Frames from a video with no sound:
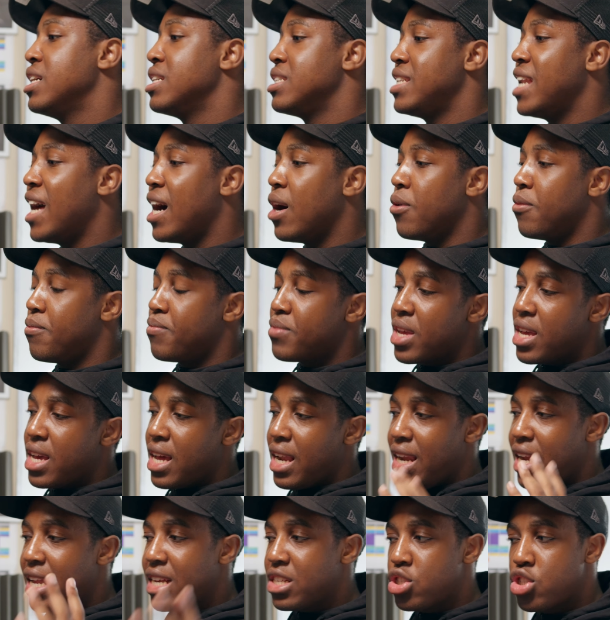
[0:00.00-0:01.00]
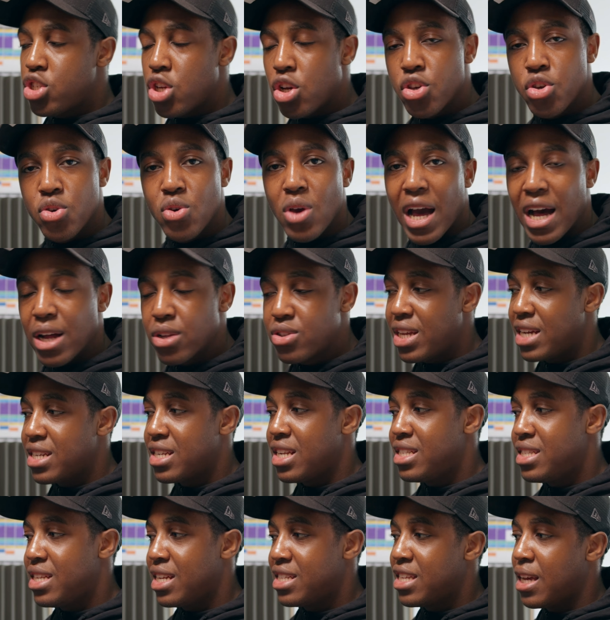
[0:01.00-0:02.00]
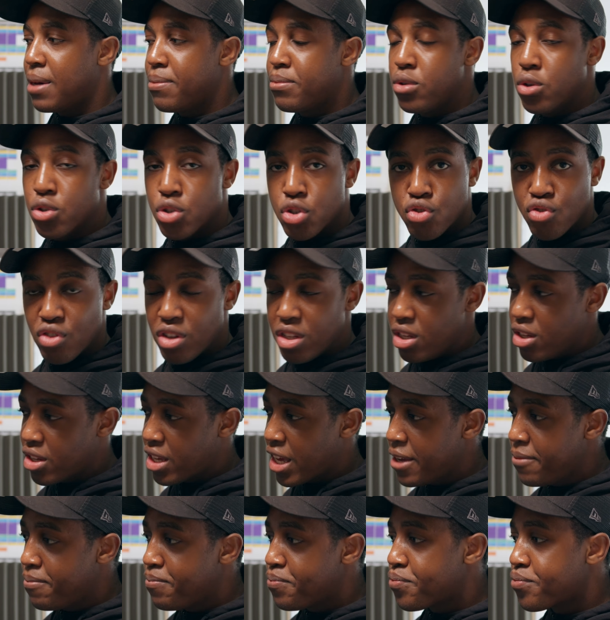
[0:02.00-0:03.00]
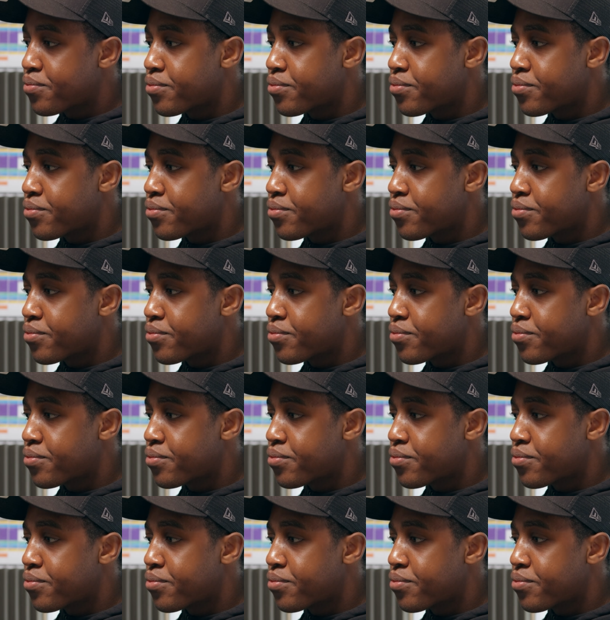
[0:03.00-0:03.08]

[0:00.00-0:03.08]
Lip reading: Now, let's show you how to actually set up your screen, okay?